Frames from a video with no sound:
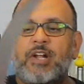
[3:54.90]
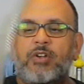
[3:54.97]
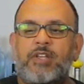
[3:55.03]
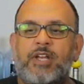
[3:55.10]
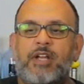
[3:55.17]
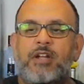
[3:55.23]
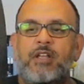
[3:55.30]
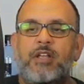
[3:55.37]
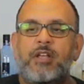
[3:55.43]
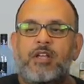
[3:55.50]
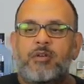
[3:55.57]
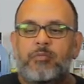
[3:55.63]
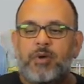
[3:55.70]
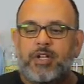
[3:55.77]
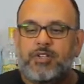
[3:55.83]
out yet,
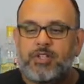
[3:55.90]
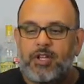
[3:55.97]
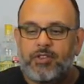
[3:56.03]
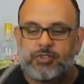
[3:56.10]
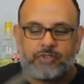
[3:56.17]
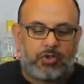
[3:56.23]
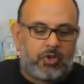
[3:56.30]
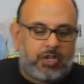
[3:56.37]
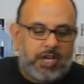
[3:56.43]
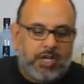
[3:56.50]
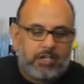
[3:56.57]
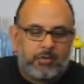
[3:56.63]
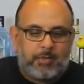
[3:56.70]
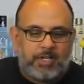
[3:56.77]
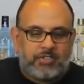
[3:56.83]
but this will hook
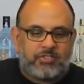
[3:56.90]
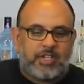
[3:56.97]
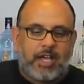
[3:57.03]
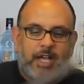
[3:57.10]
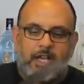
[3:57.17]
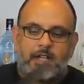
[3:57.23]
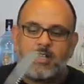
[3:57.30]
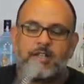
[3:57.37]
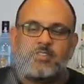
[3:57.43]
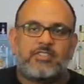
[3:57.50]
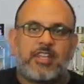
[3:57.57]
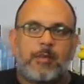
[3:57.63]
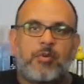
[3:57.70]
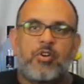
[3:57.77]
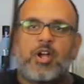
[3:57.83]
onto my side
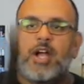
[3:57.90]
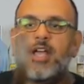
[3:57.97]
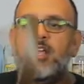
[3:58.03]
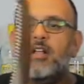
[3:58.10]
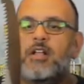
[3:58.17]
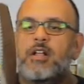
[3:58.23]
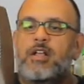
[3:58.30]
samurai.